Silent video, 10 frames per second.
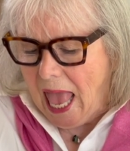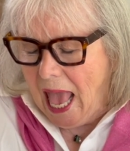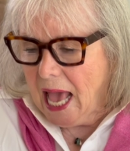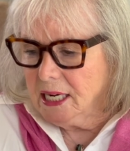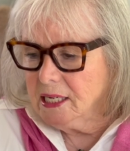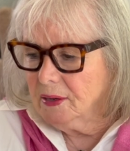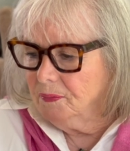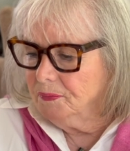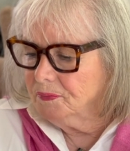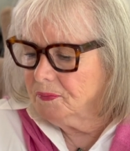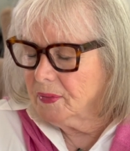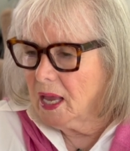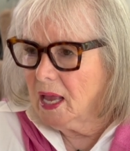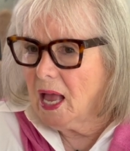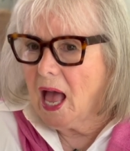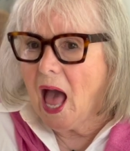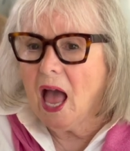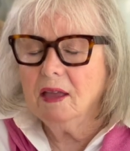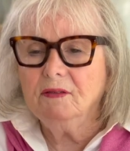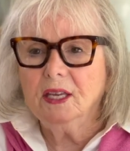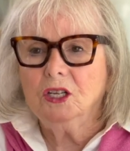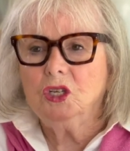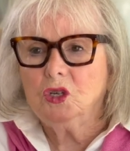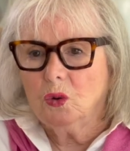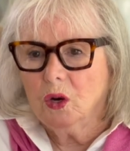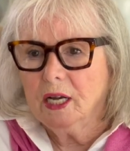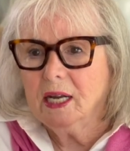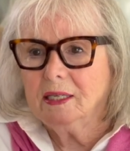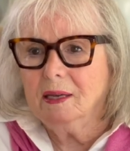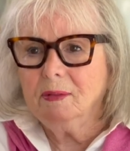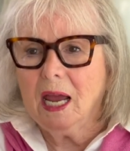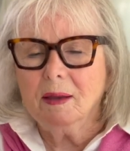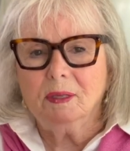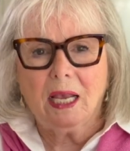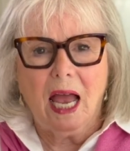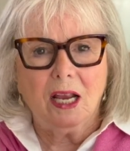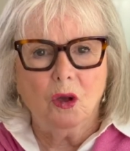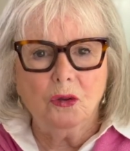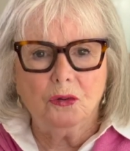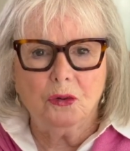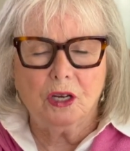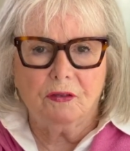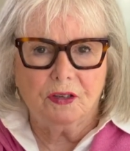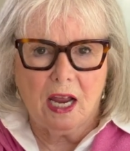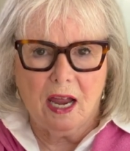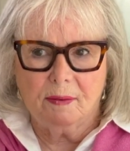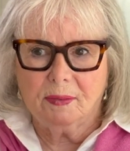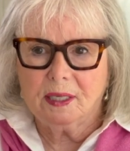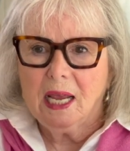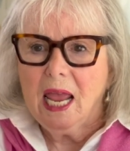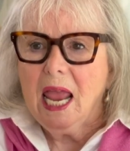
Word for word: and I've enjoyed, sometimes I go through tough times,